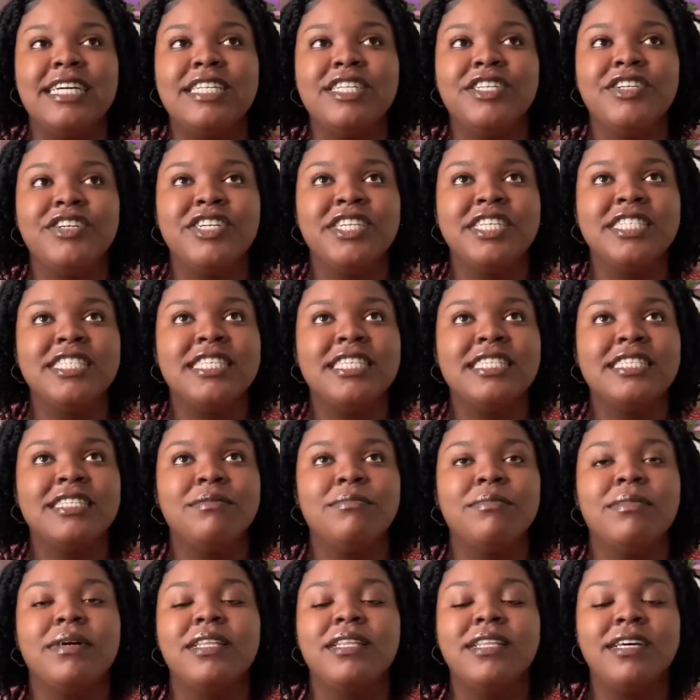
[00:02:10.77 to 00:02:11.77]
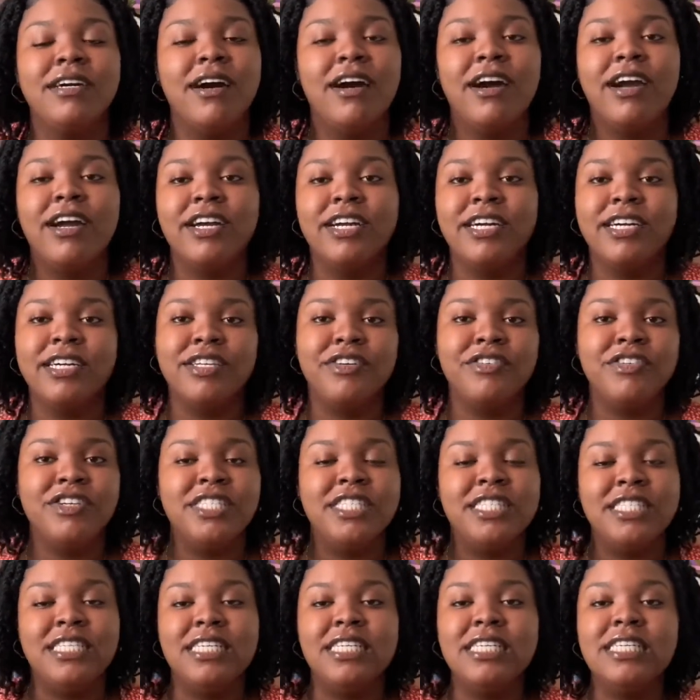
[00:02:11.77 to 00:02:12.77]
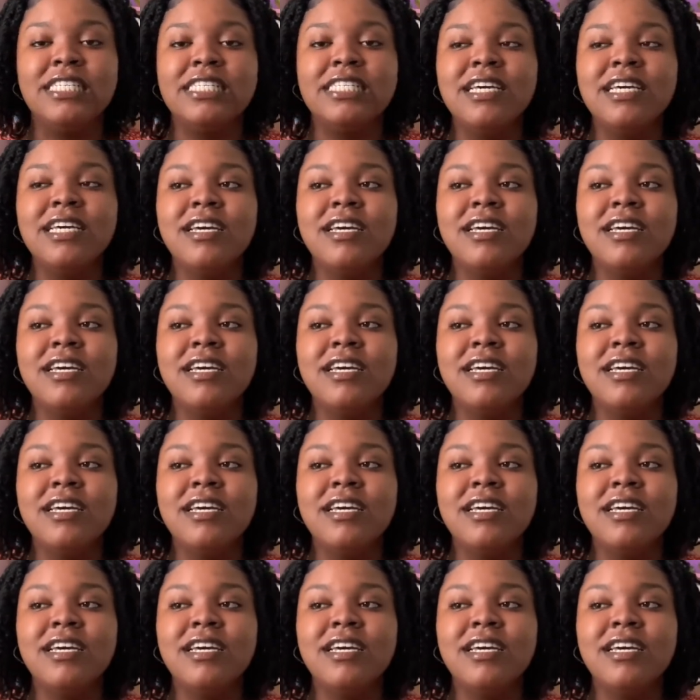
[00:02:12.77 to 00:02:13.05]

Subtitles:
criticism, but there are good critiques.